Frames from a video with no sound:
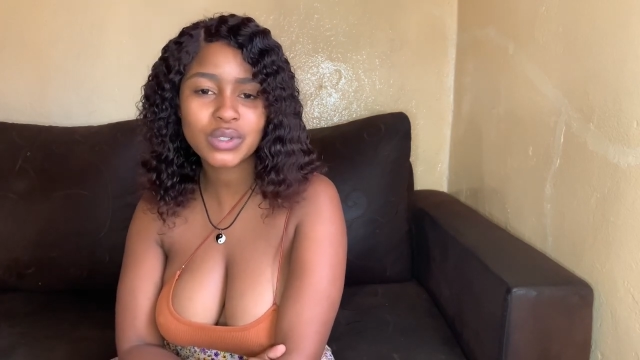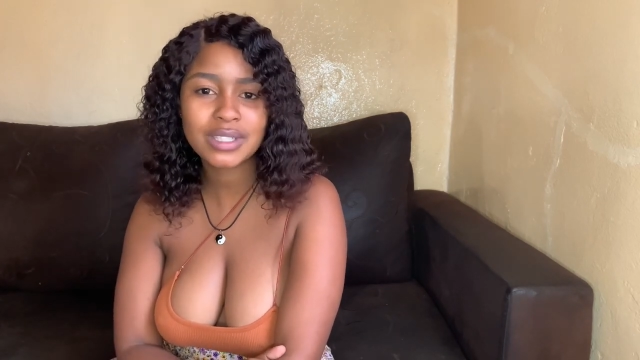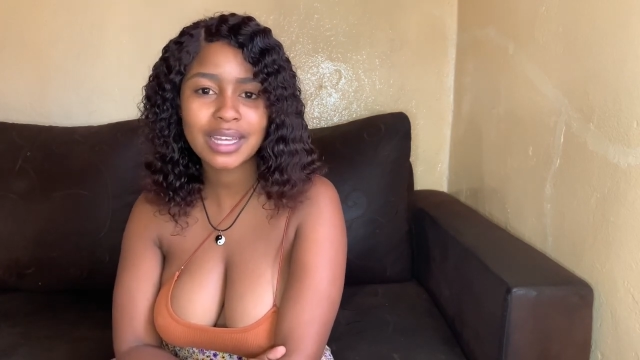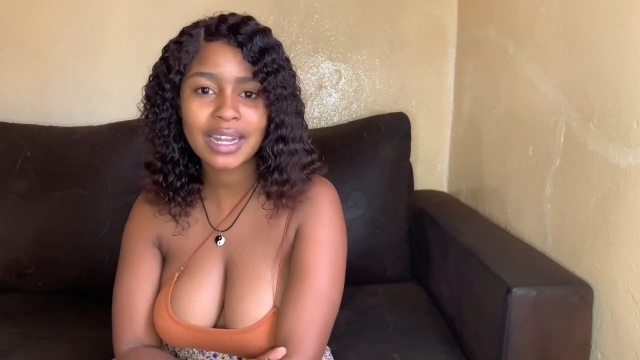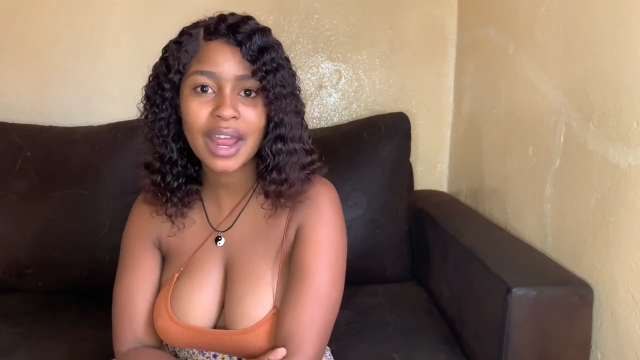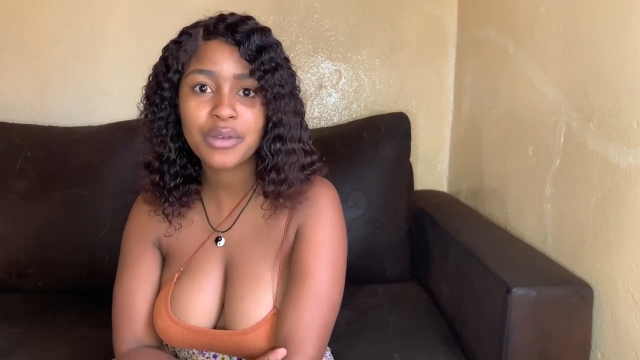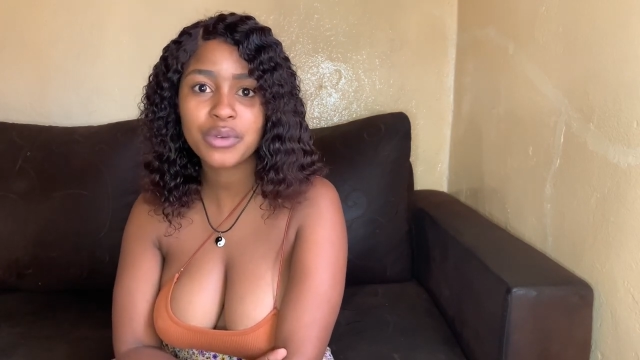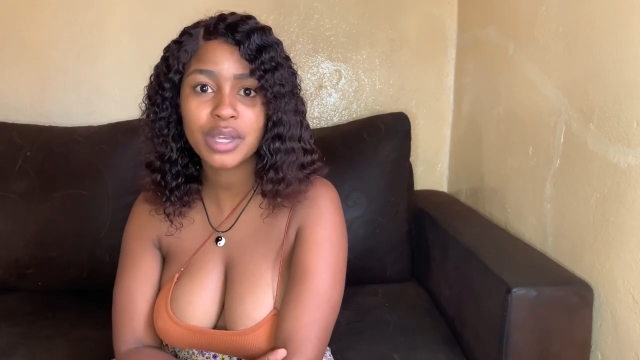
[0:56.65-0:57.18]

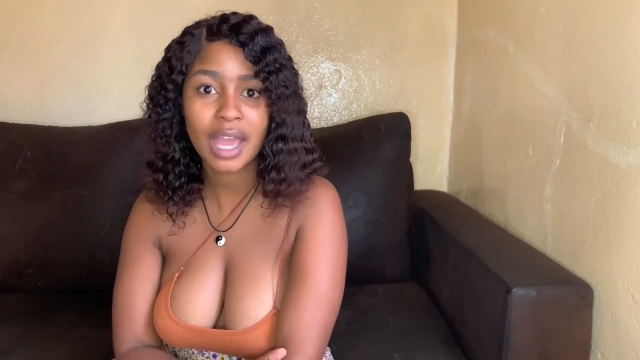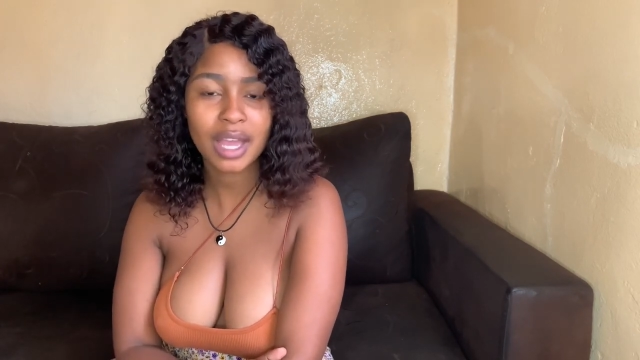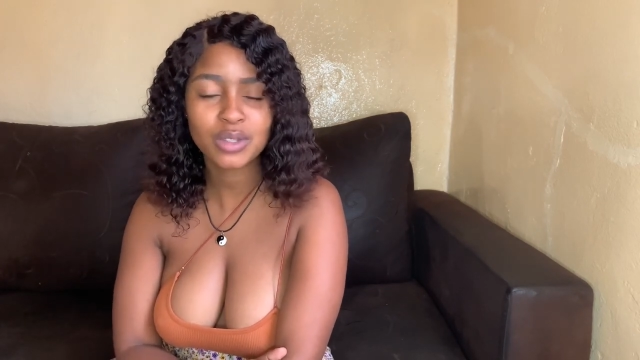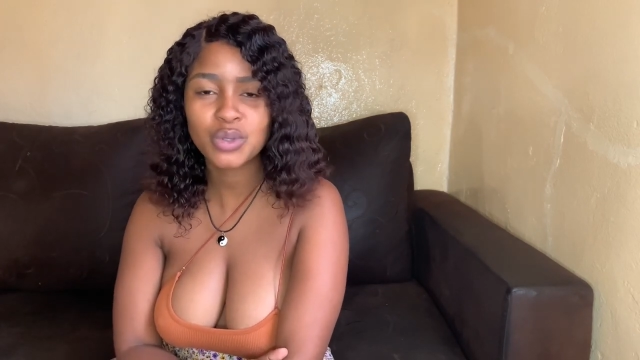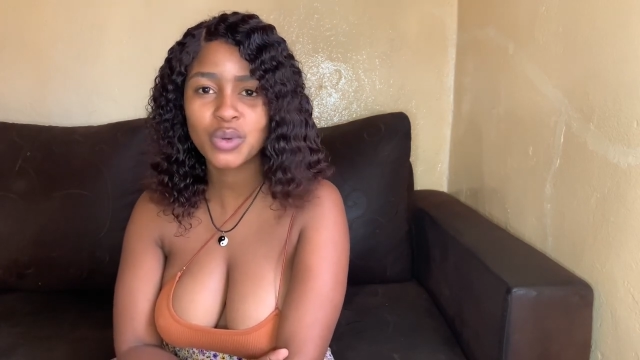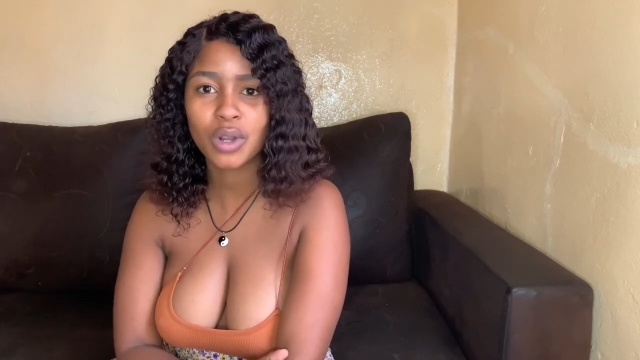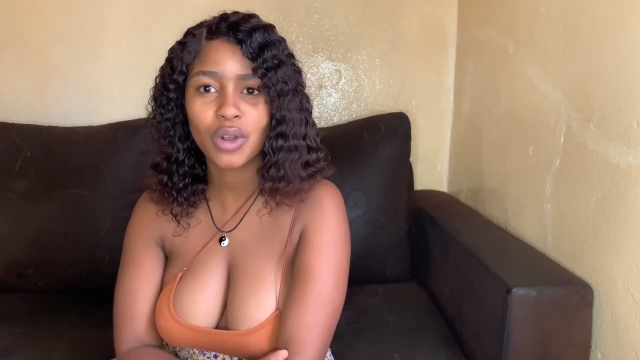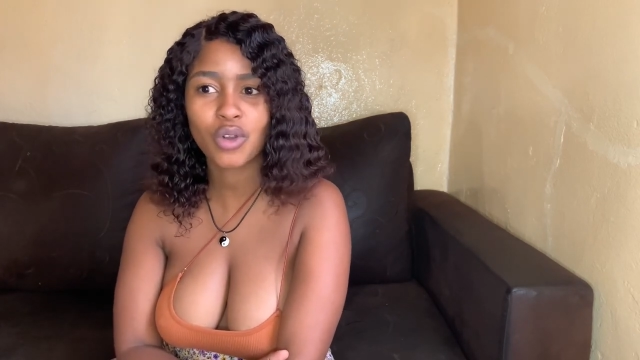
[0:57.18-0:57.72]
that I react
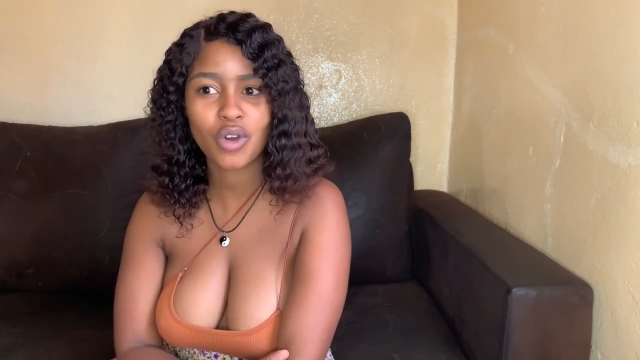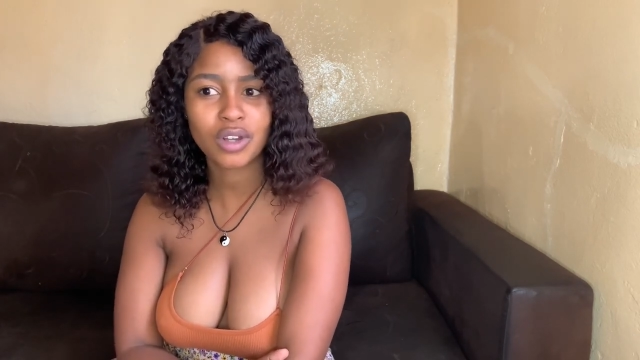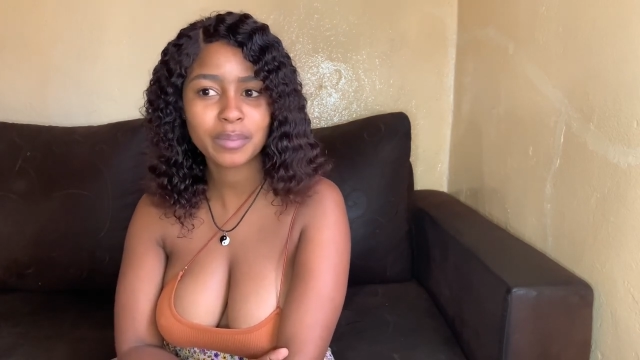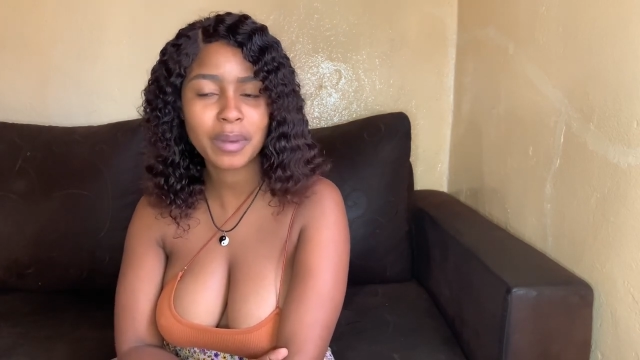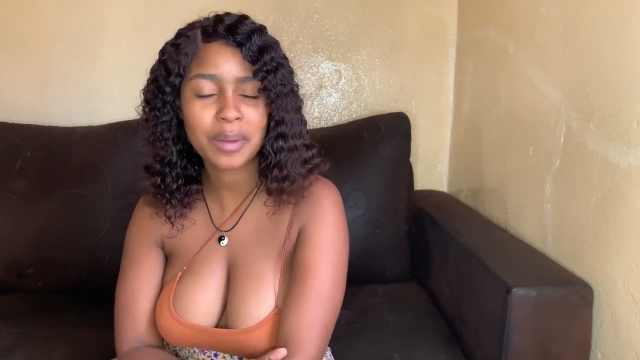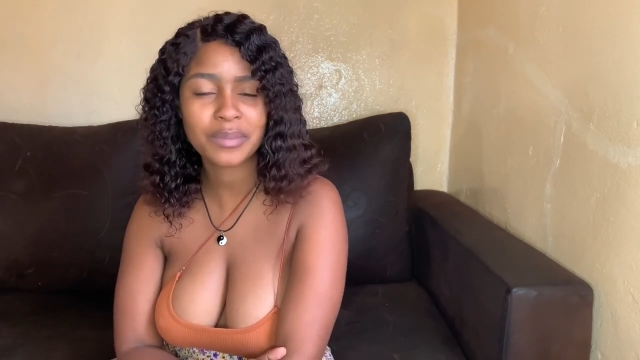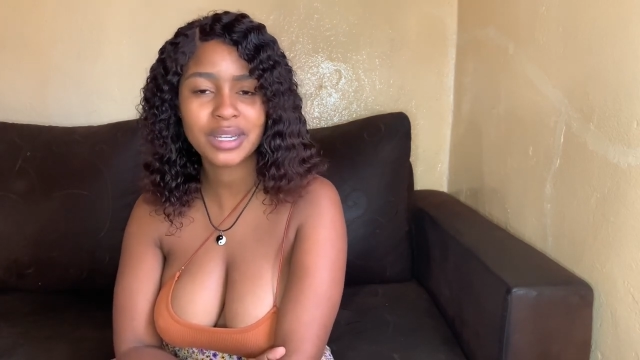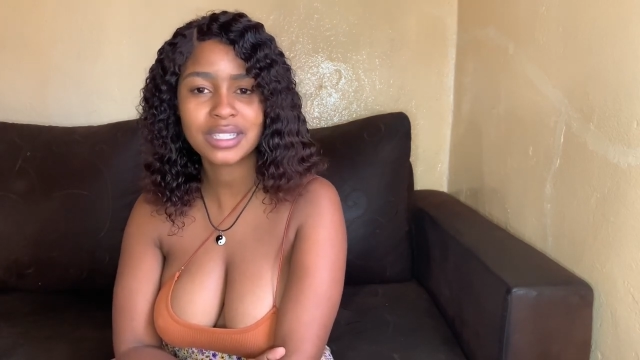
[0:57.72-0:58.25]
to a lot by
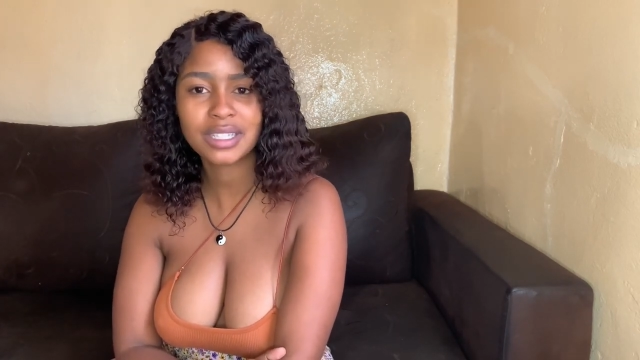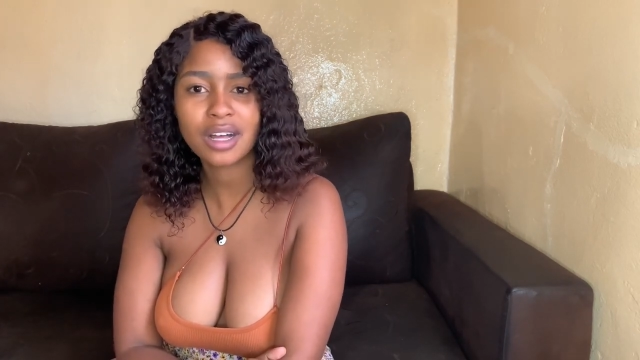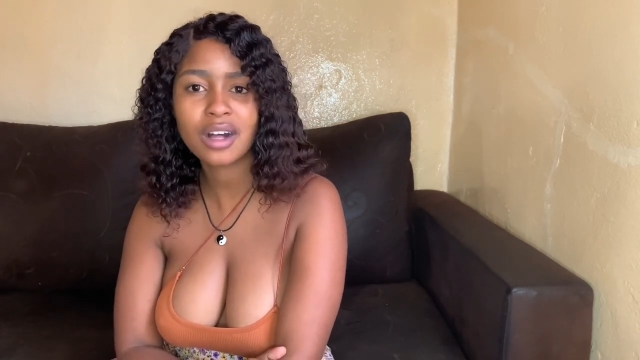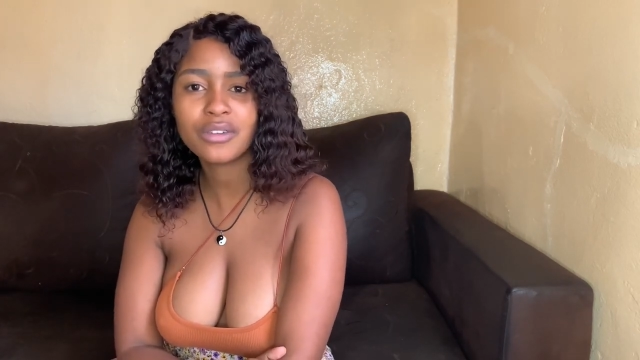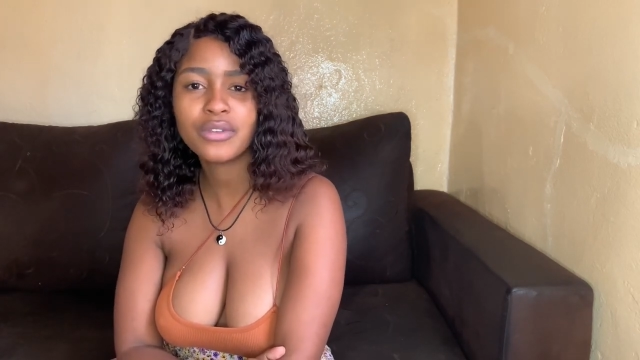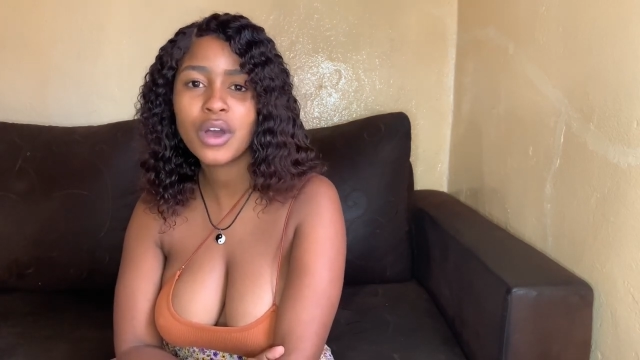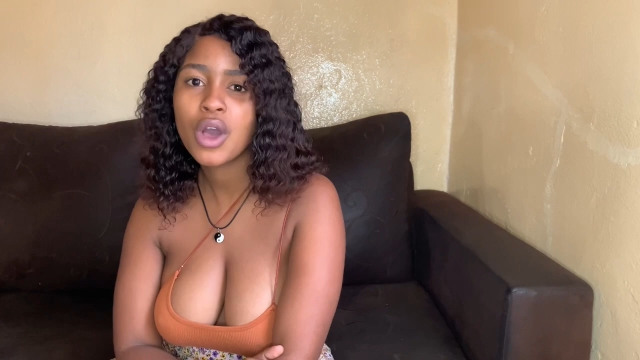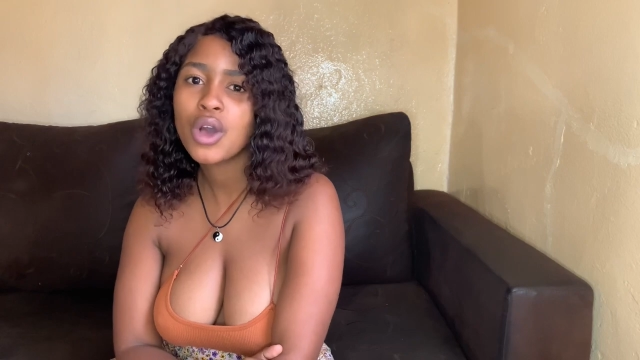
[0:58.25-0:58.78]
myself.